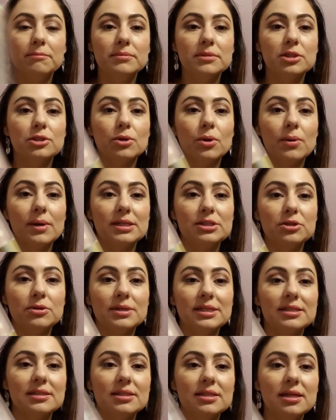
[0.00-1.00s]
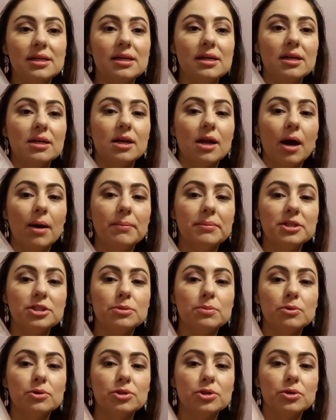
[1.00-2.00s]
So as you can see, not
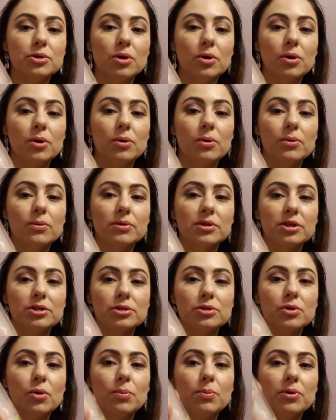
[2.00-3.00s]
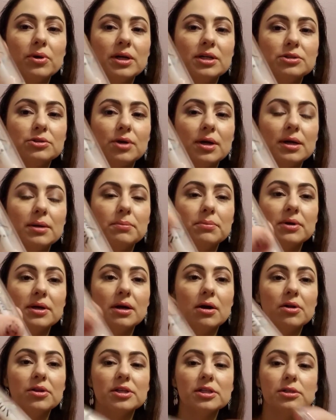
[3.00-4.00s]
much more to go. There's no point in trying to bring
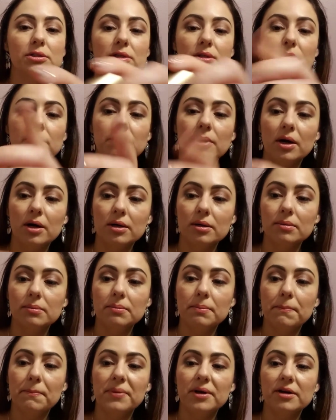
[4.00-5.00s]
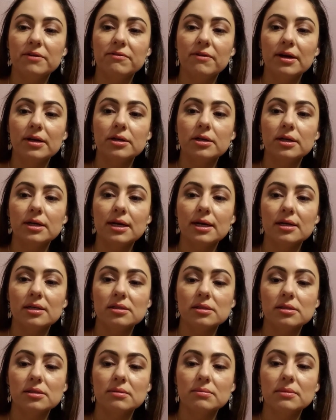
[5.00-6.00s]
all this to the bottom. But if I could
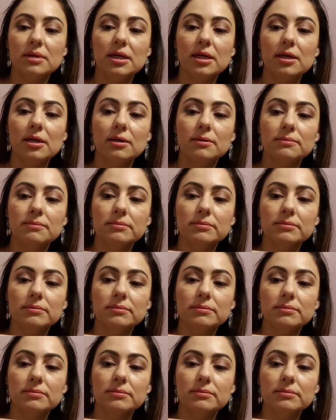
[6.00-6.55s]
estimate,